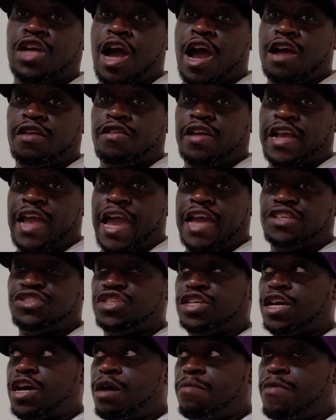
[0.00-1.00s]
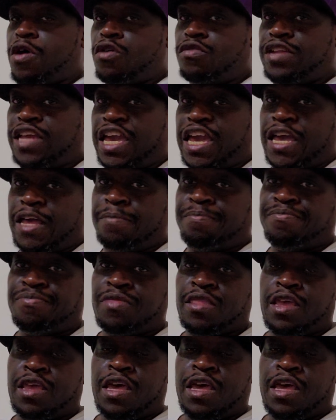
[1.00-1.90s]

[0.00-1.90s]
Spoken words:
Congregation. Come on in.